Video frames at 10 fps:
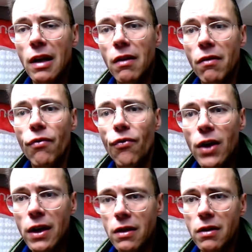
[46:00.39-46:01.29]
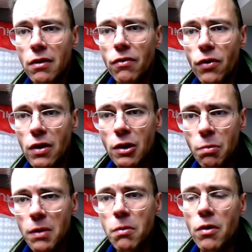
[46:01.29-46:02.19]
and fight for these
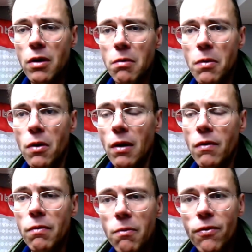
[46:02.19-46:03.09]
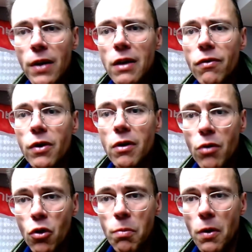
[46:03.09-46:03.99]
people here in Poland. Fight for the
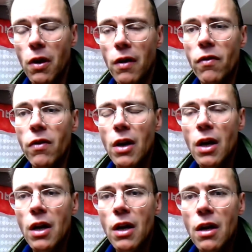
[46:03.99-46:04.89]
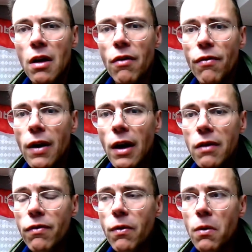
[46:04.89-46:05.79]
real Poland.
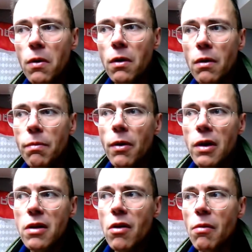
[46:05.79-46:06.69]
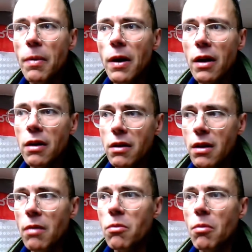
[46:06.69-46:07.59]
Fight for a political party that
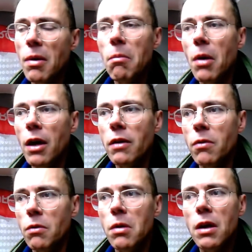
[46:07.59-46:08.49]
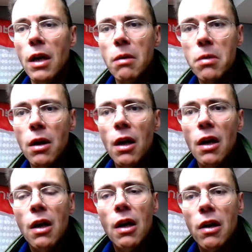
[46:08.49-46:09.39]
came to my mind would be named
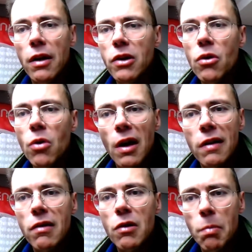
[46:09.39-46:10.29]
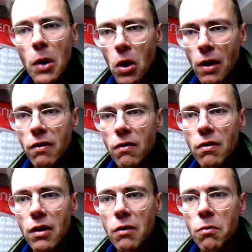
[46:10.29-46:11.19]
like United Poland,
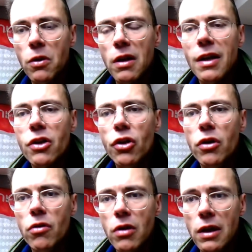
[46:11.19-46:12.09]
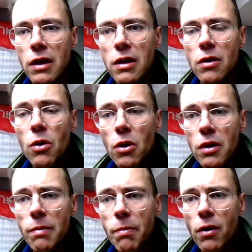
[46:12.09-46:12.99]
that would actually unite all
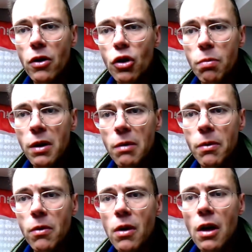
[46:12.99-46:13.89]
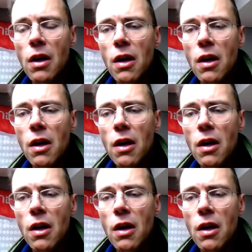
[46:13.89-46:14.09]
the Polish people,